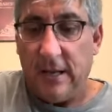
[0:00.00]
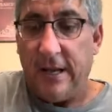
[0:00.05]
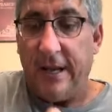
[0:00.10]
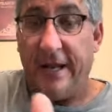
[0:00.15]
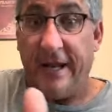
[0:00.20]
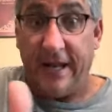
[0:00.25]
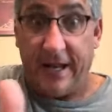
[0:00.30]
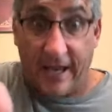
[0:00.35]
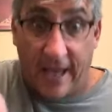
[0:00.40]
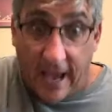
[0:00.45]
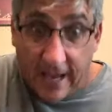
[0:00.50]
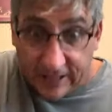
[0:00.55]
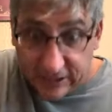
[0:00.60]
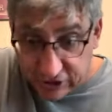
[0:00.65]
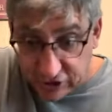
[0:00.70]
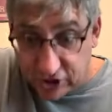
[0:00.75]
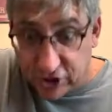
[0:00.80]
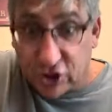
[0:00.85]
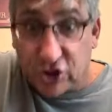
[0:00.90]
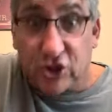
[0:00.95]
It has
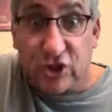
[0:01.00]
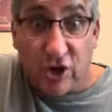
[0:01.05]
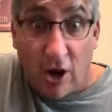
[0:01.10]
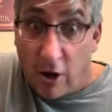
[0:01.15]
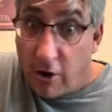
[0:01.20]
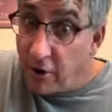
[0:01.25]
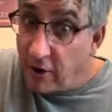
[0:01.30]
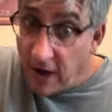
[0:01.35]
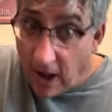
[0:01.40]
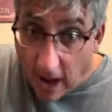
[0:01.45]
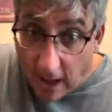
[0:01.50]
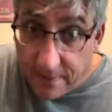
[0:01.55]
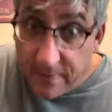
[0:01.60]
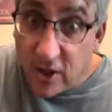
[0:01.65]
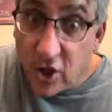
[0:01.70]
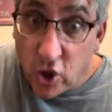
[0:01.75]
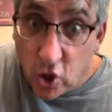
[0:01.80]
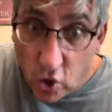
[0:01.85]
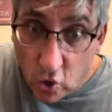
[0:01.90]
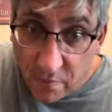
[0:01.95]
to start on the
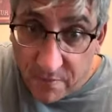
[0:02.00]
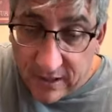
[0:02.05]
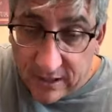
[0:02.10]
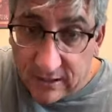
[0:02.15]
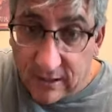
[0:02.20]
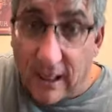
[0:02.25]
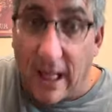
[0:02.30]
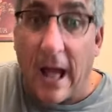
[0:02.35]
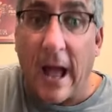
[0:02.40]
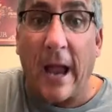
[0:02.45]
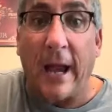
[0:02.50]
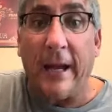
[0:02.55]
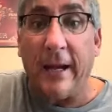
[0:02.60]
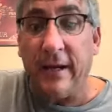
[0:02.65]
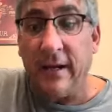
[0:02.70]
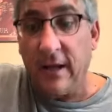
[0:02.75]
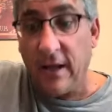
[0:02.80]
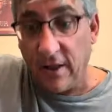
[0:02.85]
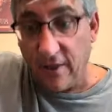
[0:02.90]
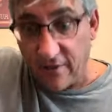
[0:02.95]
human
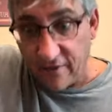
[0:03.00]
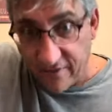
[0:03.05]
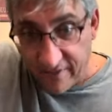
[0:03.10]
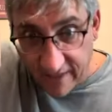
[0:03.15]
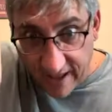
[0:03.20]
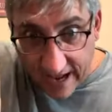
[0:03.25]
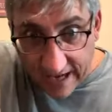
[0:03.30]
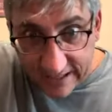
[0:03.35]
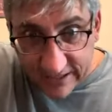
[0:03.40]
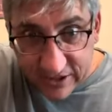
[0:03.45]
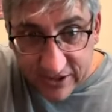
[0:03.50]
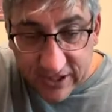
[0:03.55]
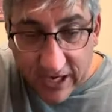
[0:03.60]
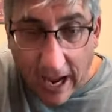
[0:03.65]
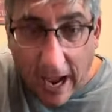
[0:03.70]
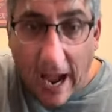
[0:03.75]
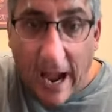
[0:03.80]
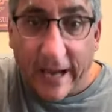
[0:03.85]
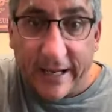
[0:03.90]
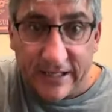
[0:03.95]
line. That's
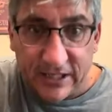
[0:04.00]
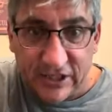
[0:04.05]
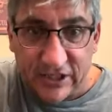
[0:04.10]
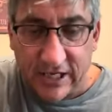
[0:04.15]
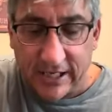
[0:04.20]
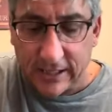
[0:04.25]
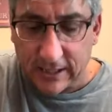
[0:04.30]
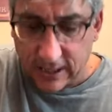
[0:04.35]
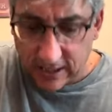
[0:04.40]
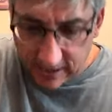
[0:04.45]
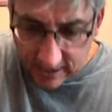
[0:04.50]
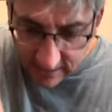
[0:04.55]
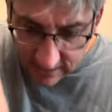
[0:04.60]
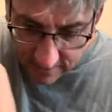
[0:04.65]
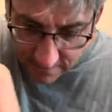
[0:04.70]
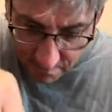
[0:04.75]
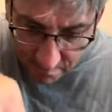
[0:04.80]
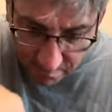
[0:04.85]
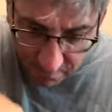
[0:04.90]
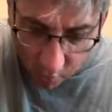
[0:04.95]
Isaac,
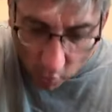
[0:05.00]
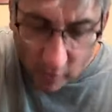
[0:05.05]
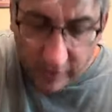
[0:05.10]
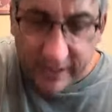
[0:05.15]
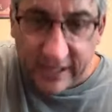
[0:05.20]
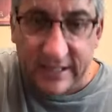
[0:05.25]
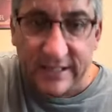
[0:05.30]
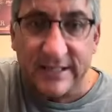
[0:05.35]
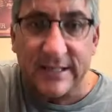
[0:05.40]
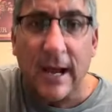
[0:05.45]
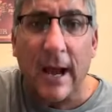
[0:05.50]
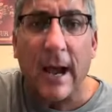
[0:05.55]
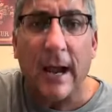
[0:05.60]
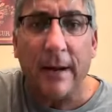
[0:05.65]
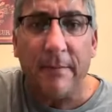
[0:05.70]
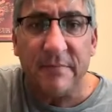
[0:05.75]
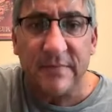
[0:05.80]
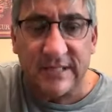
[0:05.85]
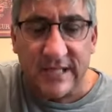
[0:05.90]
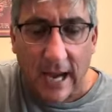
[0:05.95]
appointed
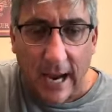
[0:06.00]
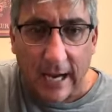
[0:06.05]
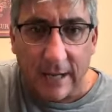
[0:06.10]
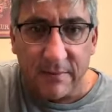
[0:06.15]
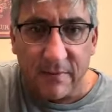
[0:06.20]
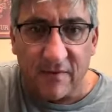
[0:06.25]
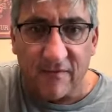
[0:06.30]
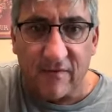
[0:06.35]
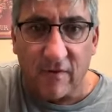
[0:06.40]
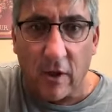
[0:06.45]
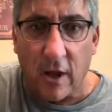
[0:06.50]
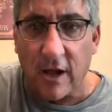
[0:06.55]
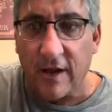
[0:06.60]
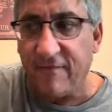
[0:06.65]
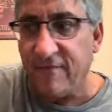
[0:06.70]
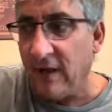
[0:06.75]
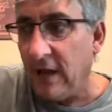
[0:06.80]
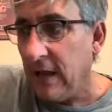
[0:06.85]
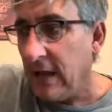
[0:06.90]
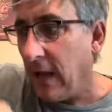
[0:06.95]
time, time of
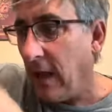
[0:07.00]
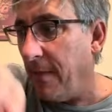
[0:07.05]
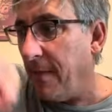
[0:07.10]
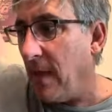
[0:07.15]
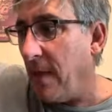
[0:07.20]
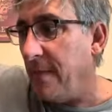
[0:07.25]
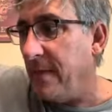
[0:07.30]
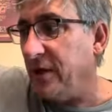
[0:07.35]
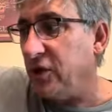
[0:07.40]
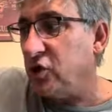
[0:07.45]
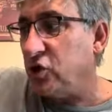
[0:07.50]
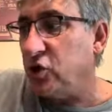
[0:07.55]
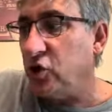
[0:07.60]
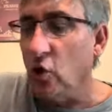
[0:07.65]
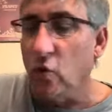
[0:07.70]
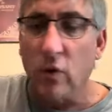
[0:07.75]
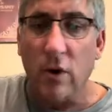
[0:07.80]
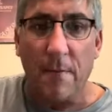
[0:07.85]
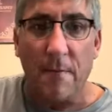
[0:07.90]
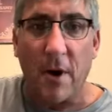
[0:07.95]
life. And then the
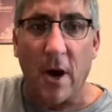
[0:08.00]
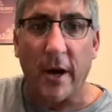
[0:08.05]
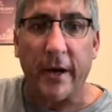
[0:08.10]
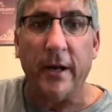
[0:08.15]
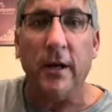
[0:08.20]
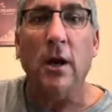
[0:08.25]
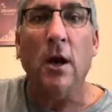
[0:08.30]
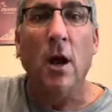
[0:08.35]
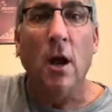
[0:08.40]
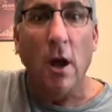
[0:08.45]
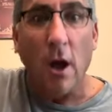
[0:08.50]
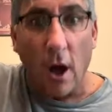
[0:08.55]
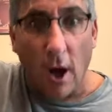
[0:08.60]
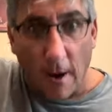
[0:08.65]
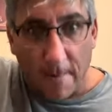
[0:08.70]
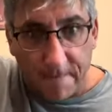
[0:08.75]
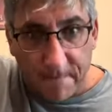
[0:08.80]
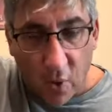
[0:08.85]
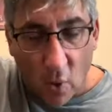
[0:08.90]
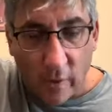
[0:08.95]
Shunammite,
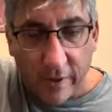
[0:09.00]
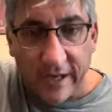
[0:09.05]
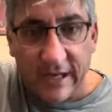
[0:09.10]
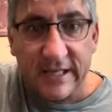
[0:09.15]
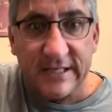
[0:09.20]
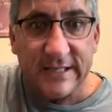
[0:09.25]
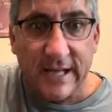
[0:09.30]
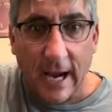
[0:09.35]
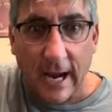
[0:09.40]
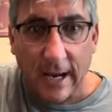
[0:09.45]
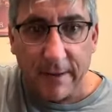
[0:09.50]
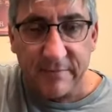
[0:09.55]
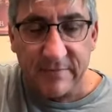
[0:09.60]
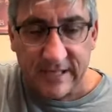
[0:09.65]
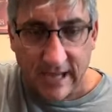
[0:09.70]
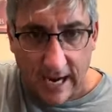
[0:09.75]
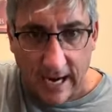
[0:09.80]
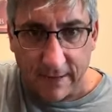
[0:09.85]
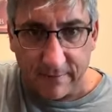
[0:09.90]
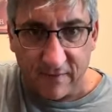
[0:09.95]
appointed time,
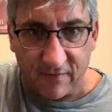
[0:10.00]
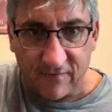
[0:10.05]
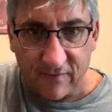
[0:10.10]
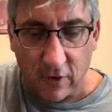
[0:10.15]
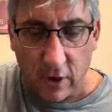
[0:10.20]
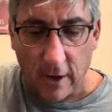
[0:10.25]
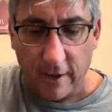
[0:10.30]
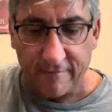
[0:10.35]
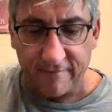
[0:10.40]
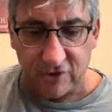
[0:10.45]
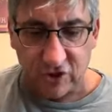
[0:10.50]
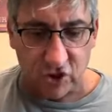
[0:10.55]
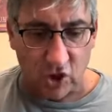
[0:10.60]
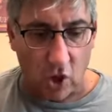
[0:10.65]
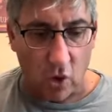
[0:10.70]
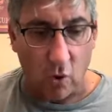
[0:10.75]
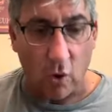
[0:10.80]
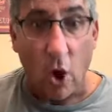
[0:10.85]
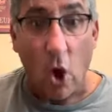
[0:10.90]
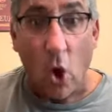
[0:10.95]
time of life.
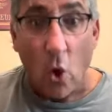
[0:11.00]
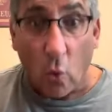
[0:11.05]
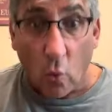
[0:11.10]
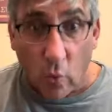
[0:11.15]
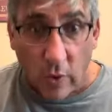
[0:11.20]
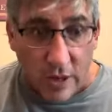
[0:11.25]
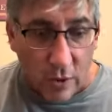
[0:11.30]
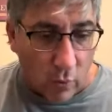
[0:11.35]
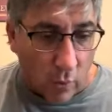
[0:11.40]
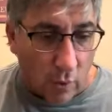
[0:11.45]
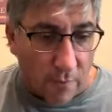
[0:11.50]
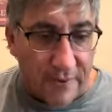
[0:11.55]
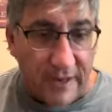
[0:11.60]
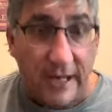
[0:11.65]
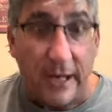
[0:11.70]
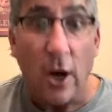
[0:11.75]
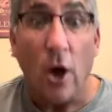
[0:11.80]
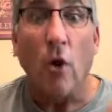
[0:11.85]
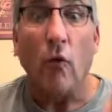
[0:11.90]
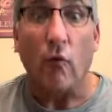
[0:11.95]
So we will
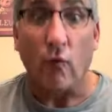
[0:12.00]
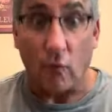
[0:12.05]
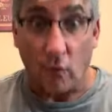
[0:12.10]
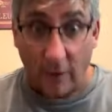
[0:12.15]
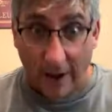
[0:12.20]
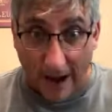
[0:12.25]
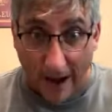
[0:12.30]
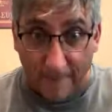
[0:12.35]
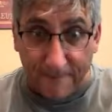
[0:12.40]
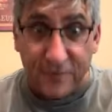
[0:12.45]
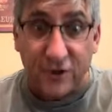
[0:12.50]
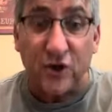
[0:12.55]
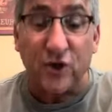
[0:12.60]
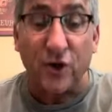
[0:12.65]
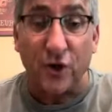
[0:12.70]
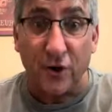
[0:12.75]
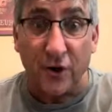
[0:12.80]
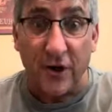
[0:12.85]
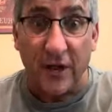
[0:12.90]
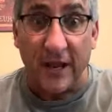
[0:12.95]
be
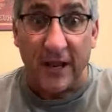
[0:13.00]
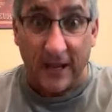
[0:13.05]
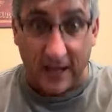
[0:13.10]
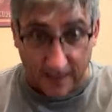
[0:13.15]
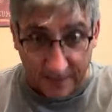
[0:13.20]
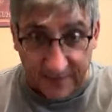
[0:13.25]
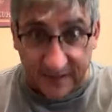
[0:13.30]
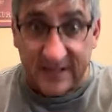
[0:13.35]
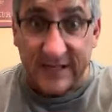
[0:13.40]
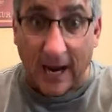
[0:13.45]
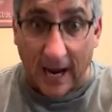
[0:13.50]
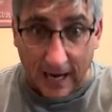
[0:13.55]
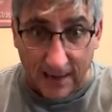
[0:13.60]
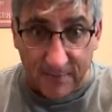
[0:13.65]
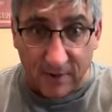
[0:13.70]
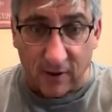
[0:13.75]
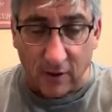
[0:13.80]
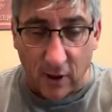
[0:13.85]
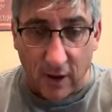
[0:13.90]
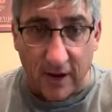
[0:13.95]
raptured at the time
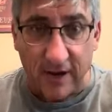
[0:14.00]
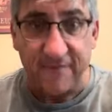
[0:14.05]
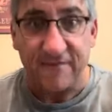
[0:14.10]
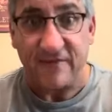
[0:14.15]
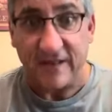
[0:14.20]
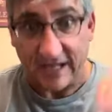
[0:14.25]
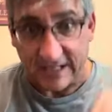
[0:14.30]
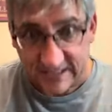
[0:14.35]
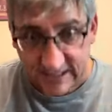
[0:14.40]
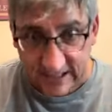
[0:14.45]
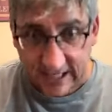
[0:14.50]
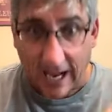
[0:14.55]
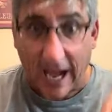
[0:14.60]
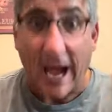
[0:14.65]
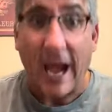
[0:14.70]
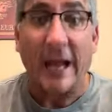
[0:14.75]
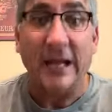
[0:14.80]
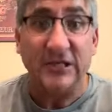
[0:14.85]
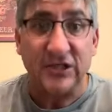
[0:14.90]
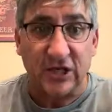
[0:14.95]
of life. That's
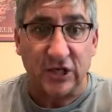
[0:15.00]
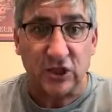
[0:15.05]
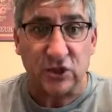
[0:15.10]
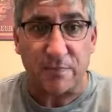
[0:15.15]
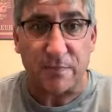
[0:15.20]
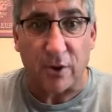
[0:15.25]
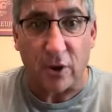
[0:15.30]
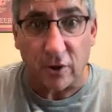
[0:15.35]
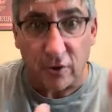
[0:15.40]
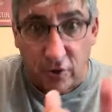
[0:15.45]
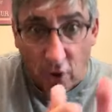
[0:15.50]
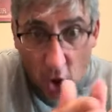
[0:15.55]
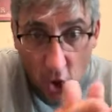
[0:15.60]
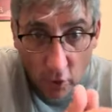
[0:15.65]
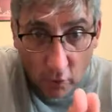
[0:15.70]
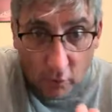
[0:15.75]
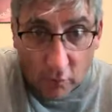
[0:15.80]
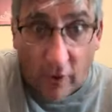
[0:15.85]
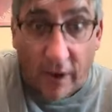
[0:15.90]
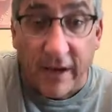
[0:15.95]
Isaac's birth
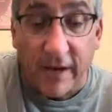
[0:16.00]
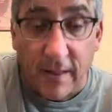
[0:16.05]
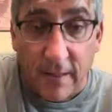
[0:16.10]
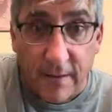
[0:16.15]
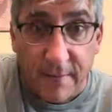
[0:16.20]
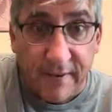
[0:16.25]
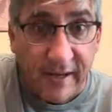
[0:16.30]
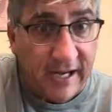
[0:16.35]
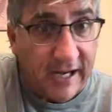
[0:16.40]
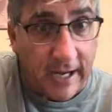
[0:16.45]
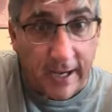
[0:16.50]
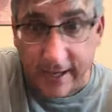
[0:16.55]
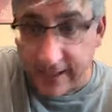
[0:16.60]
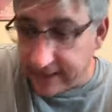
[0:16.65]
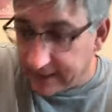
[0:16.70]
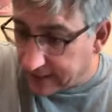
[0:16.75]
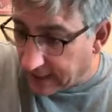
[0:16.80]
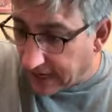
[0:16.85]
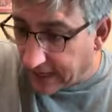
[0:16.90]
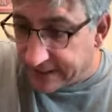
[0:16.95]
right in the
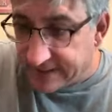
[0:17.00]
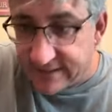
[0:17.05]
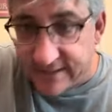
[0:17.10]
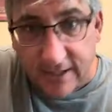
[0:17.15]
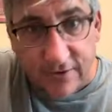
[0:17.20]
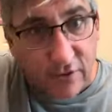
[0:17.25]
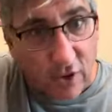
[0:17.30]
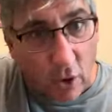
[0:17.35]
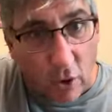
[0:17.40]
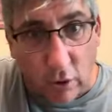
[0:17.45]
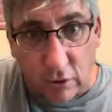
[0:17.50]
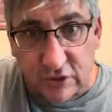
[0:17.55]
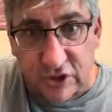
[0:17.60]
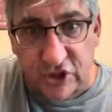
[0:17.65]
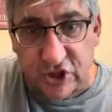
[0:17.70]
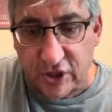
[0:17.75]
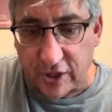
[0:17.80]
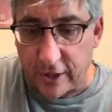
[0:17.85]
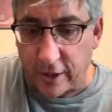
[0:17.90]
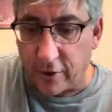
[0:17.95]
beginning. I did the whole
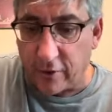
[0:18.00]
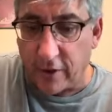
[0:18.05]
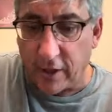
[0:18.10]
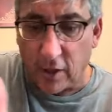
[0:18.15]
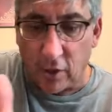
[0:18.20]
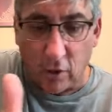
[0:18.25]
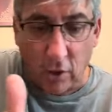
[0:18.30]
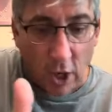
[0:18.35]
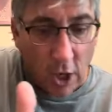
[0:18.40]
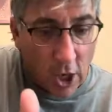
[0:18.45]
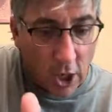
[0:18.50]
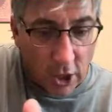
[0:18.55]
scenario.